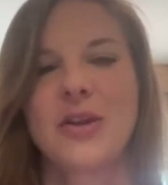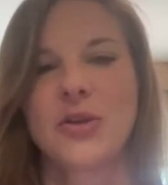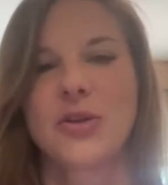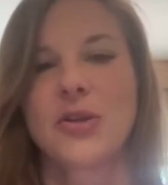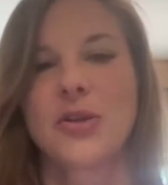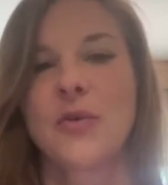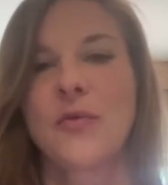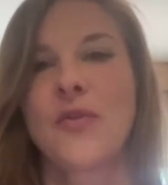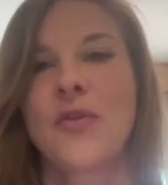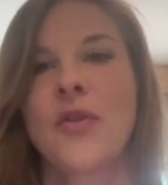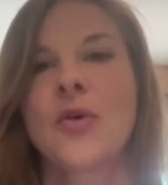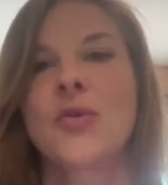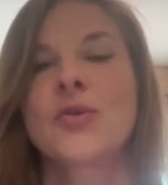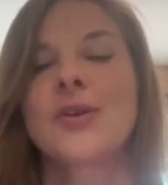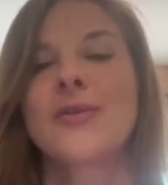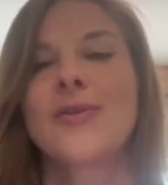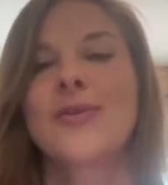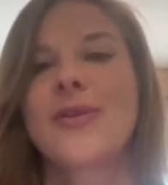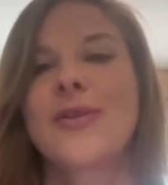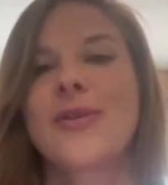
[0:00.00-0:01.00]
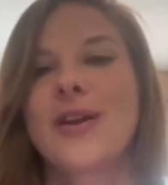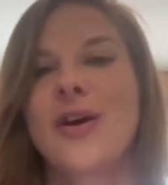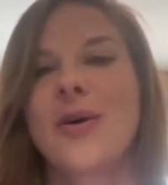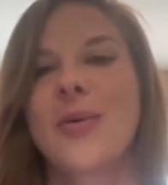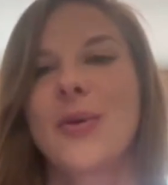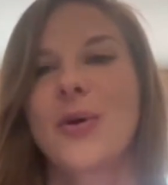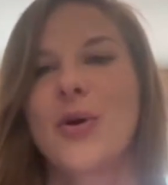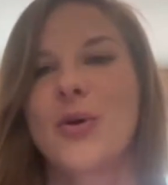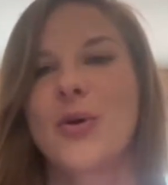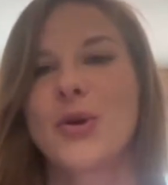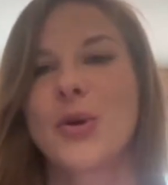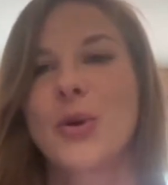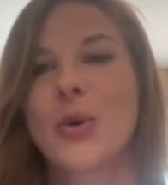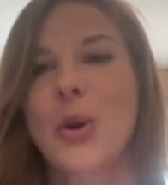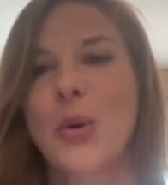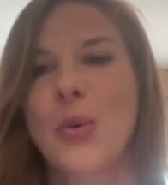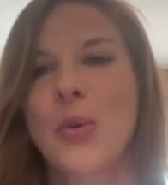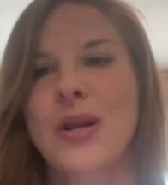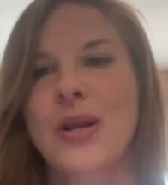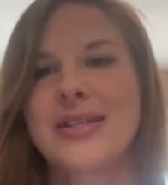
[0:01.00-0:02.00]
so for those of you that on the call don't
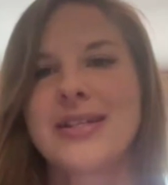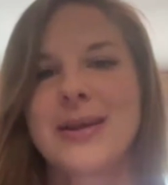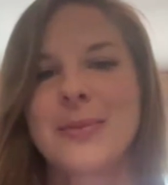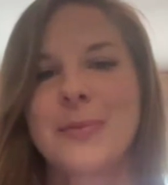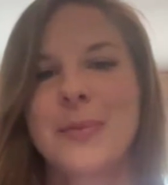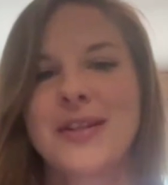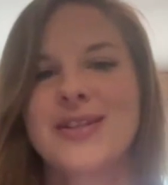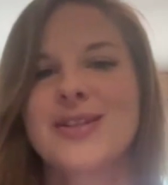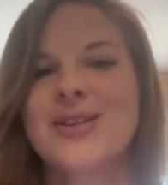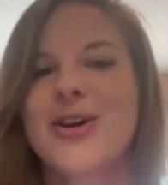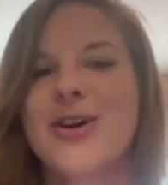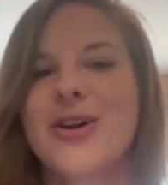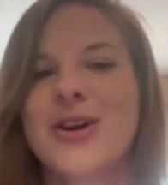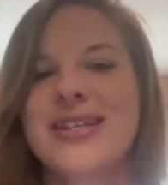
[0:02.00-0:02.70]
know what DPINs are,